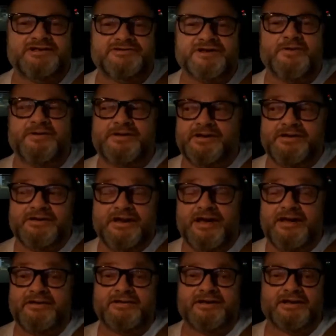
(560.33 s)
they need to
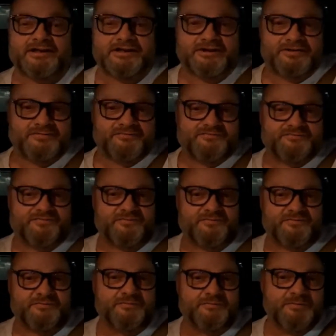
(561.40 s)
tone it down a little
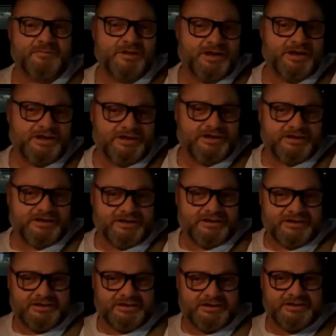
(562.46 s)
for
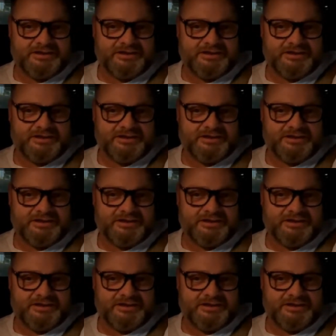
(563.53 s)
me.